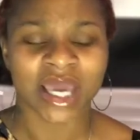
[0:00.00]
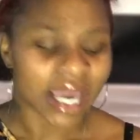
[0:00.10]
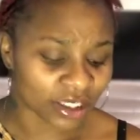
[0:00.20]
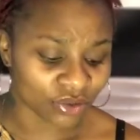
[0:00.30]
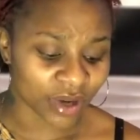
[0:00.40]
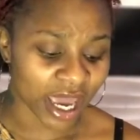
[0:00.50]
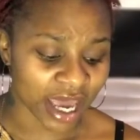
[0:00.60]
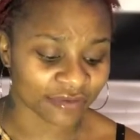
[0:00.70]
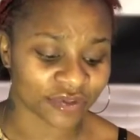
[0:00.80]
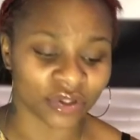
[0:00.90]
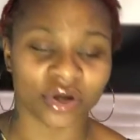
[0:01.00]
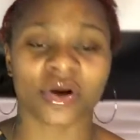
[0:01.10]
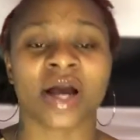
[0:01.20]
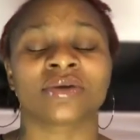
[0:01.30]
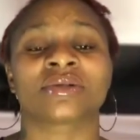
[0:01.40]
And you have to learn
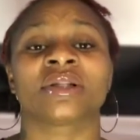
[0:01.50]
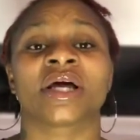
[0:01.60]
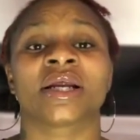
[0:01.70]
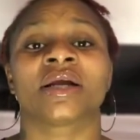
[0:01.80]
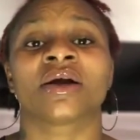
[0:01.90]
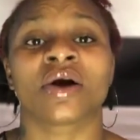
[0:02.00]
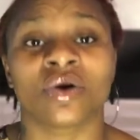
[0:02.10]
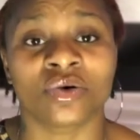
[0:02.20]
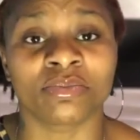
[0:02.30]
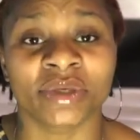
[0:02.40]
how to let it go,